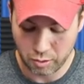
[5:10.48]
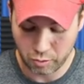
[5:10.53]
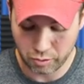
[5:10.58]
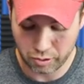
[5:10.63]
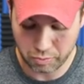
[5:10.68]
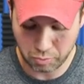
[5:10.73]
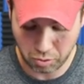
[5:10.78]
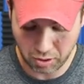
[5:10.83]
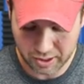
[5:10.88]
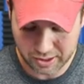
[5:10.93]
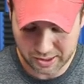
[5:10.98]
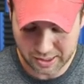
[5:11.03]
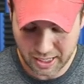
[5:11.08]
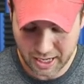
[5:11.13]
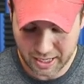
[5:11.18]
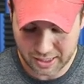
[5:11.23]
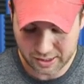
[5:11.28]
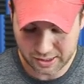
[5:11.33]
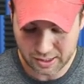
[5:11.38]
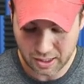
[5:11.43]
With
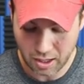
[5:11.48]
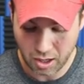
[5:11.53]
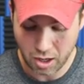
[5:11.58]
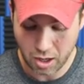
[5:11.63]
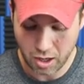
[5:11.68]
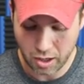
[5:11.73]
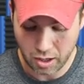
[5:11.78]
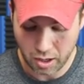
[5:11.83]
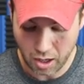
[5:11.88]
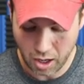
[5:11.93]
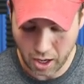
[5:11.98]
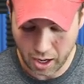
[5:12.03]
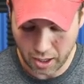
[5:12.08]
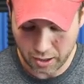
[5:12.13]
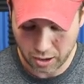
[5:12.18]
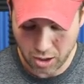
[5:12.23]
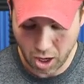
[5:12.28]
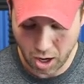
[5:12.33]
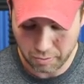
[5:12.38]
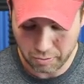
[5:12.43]
princess, uh,
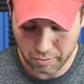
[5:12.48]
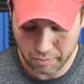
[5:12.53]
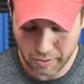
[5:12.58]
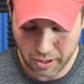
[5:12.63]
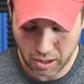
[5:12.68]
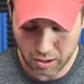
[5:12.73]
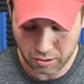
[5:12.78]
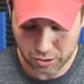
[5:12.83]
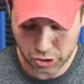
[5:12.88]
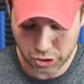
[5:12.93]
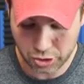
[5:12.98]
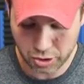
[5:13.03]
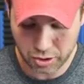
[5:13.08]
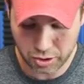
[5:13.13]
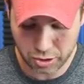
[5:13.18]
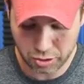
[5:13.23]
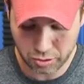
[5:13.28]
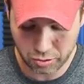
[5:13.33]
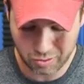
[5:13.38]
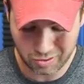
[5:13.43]
goblin barrel
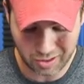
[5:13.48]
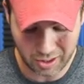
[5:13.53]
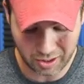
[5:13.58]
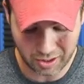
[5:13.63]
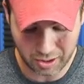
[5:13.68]
should do a